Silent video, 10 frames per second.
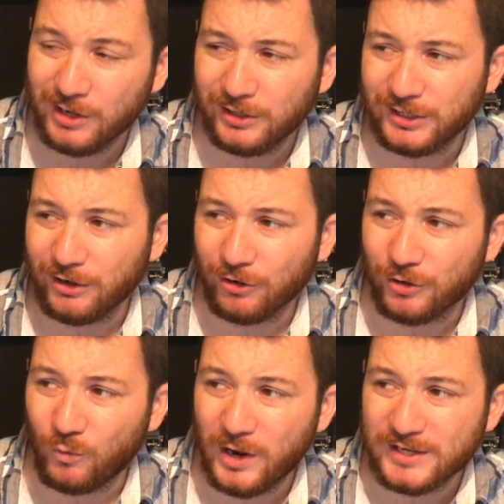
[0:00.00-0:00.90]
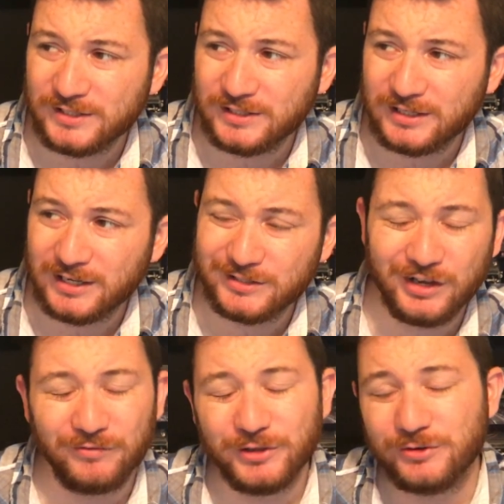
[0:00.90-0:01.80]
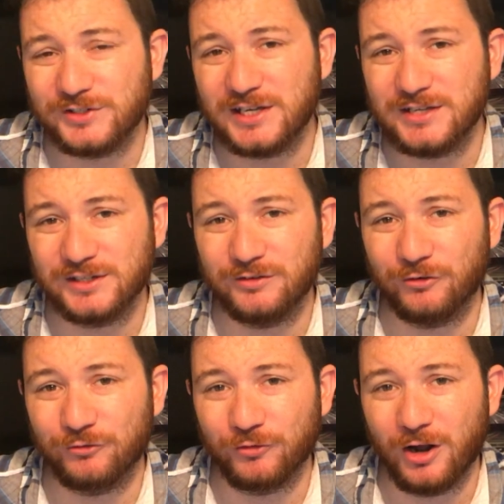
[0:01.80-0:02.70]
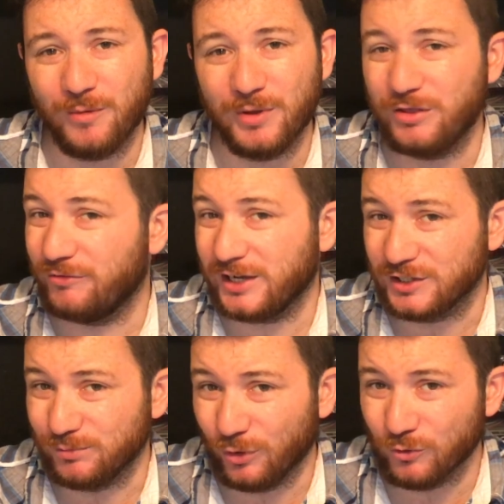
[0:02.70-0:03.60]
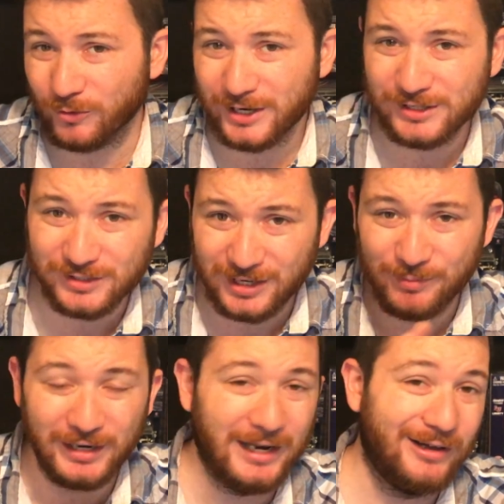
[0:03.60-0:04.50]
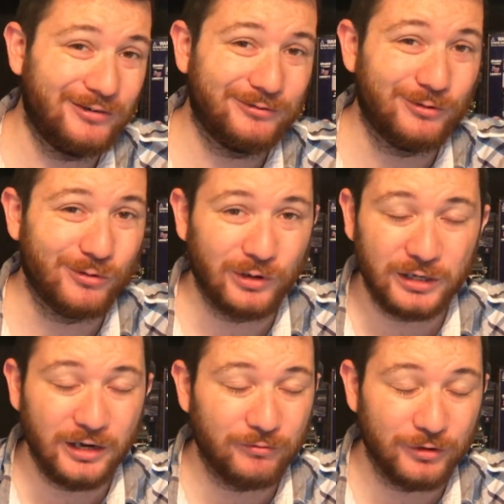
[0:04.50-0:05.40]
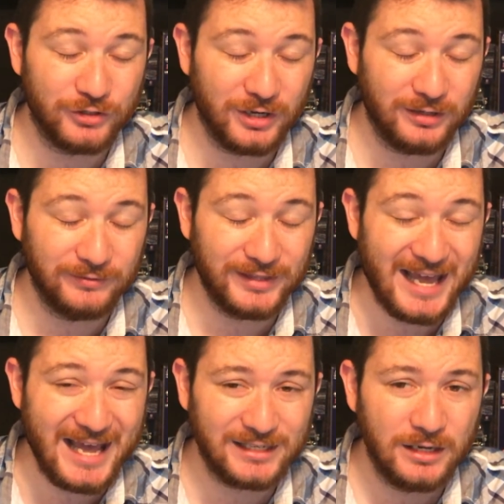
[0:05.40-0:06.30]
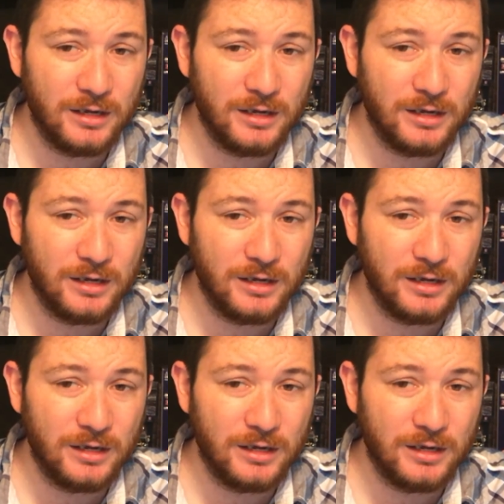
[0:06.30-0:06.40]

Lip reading: The ARCA West kicks off their season from the Vegas Bull Ring, so keep an eye out for coverage of that.